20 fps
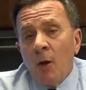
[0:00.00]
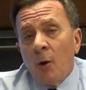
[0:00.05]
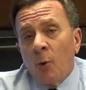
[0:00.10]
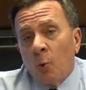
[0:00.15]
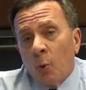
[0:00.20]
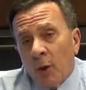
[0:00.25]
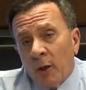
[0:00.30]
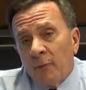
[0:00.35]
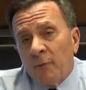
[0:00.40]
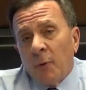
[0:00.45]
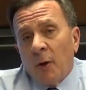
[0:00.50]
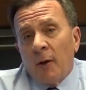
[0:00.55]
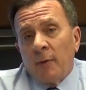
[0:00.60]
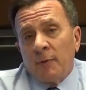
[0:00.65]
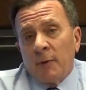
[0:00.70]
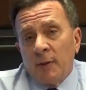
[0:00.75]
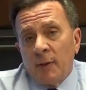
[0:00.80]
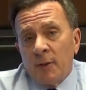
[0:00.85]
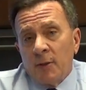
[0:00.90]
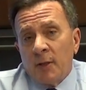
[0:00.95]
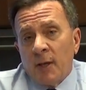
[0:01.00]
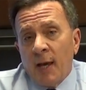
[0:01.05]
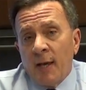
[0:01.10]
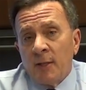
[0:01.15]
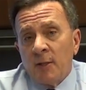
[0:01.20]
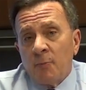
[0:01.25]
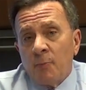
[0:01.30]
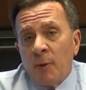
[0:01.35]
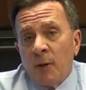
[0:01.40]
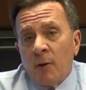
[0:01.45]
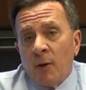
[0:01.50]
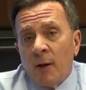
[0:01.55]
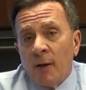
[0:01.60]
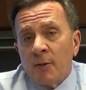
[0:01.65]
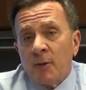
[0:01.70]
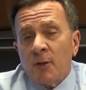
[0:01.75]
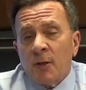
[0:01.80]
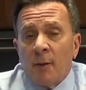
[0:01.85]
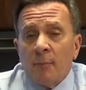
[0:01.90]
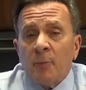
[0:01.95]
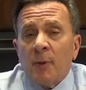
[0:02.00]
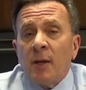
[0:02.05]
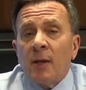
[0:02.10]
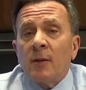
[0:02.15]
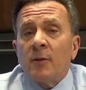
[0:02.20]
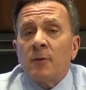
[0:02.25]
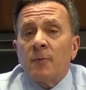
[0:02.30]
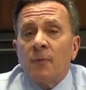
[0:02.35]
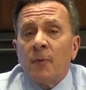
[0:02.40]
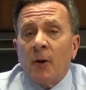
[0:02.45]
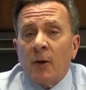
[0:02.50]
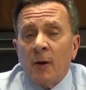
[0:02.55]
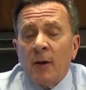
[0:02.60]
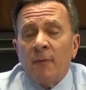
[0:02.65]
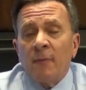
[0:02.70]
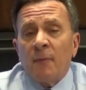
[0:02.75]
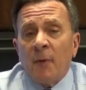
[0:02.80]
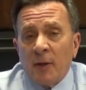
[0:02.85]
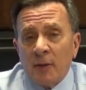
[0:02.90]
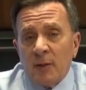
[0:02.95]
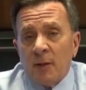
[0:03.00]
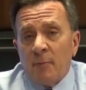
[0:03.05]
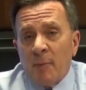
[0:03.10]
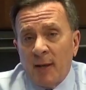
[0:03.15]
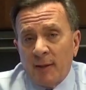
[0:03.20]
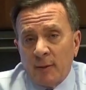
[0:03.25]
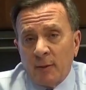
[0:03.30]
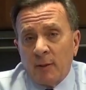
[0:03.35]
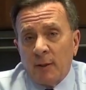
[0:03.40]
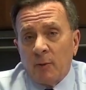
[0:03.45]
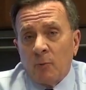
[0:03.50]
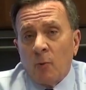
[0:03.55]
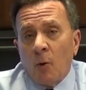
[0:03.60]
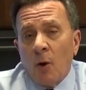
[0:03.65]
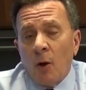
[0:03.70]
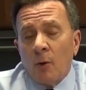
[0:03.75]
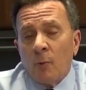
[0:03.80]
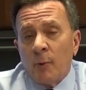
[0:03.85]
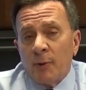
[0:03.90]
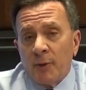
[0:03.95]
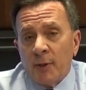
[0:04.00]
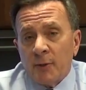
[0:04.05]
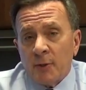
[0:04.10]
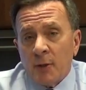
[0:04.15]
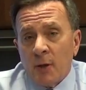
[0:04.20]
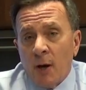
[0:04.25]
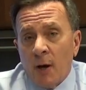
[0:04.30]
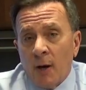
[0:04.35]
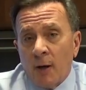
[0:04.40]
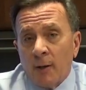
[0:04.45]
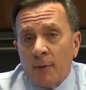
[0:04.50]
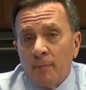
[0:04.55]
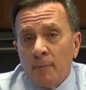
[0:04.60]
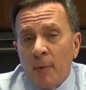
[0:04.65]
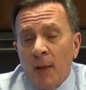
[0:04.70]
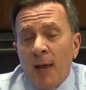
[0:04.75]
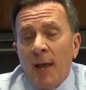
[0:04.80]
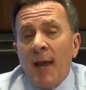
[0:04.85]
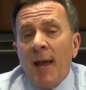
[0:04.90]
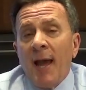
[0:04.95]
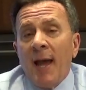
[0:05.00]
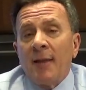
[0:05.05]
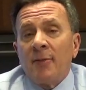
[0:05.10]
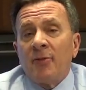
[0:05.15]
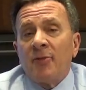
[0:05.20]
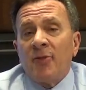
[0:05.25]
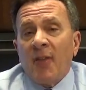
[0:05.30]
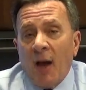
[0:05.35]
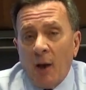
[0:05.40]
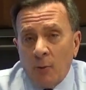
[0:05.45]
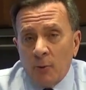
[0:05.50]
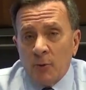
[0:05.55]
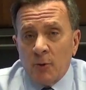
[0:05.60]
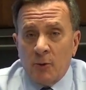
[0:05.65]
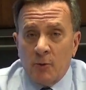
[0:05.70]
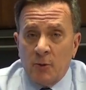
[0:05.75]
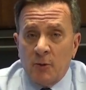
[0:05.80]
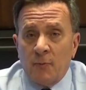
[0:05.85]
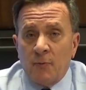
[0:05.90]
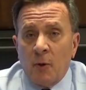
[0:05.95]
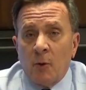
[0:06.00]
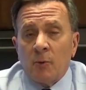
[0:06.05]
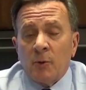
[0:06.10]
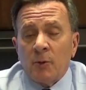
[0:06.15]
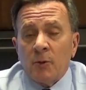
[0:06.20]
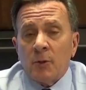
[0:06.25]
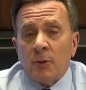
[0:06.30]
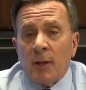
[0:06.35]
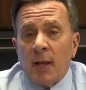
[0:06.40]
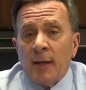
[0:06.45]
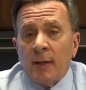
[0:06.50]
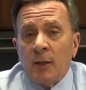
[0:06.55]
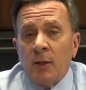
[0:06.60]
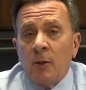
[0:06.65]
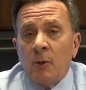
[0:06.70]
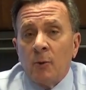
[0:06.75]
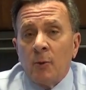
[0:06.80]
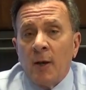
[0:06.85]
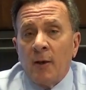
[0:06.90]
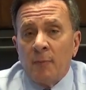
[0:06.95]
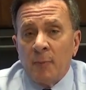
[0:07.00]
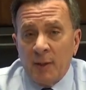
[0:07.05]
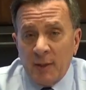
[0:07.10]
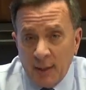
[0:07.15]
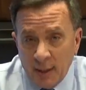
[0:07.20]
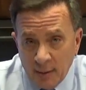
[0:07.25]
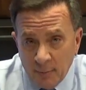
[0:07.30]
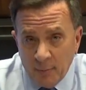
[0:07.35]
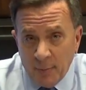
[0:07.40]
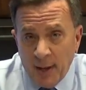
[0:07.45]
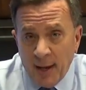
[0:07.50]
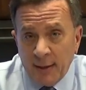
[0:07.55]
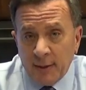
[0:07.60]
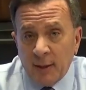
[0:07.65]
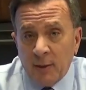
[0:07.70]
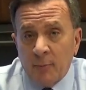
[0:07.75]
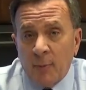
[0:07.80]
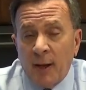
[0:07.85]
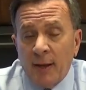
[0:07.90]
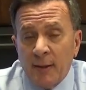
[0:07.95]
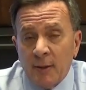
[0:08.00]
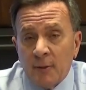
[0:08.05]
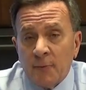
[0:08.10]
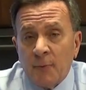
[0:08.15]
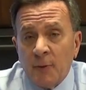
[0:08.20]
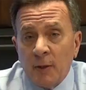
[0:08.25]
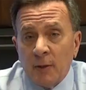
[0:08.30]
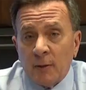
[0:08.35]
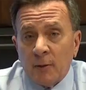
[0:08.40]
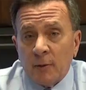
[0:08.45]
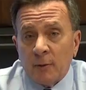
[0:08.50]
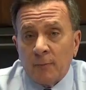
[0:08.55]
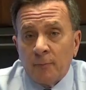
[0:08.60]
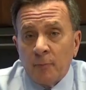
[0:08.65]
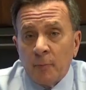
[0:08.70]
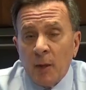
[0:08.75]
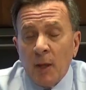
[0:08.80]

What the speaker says: We're involved in this case because something is very fundamentally wrong with this car, and thousands of owners like you have been impacted by this vehicle.